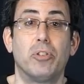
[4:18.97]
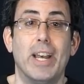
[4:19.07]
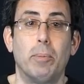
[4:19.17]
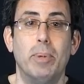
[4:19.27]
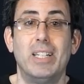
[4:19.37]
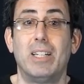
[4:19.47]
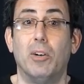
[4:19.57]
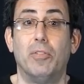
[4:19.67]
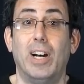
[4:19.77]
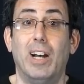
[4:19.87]
segment
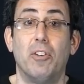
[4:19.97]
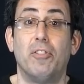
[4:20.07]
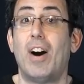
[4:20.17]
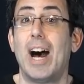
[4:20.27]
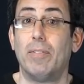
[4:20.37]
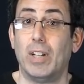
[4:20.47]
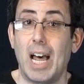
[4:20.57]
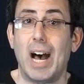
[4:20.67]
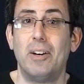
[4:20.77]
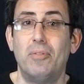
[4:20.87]
of Five
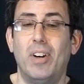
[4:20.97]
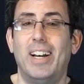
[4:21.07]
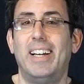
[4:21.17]
Alive.